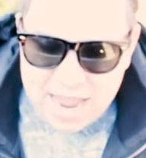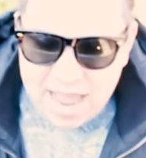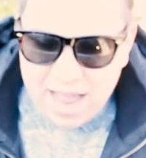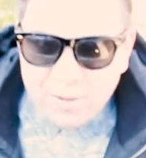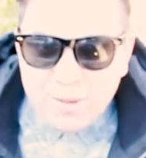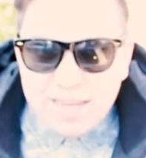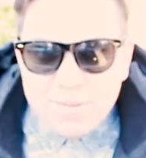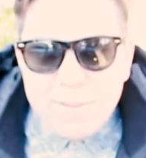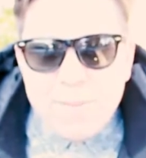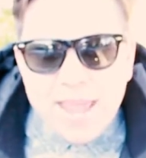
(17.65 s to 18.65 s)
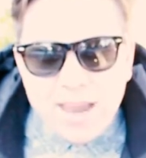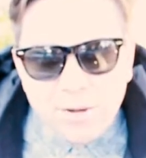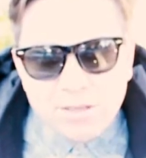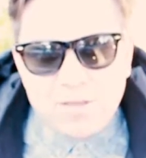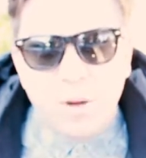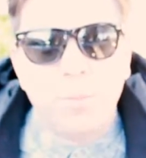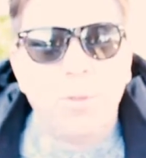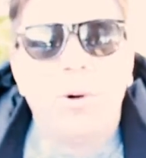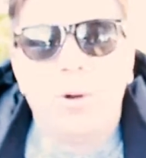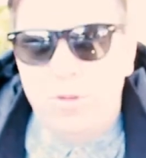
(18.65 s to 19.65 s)
how do I get my parents on
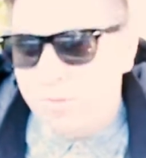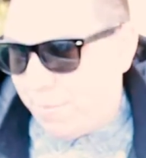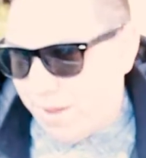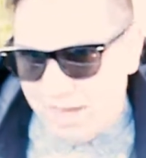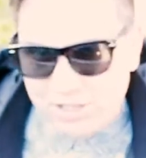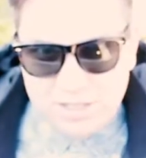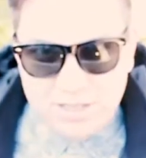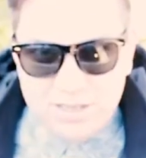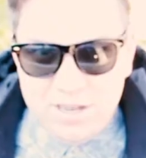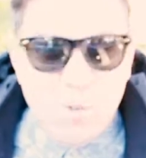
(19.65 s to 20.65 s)
board with my passion?